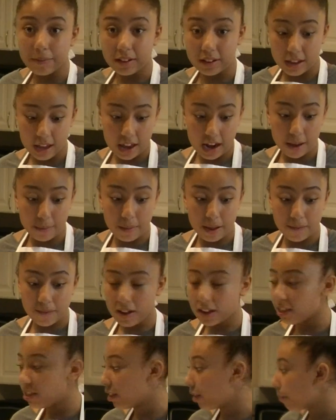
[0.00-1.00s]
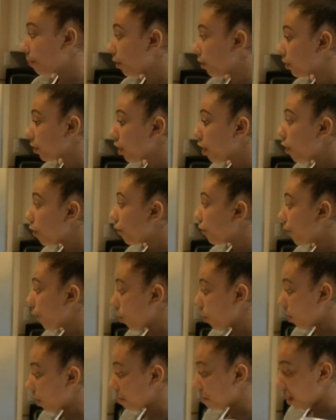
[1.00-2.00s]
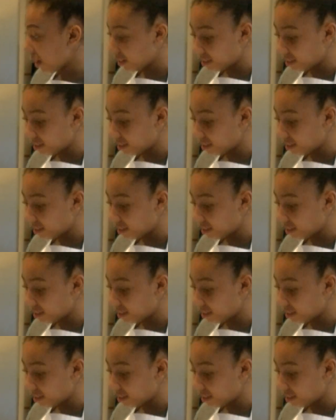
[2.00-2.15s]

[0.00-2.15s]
to cut up my vegetables for my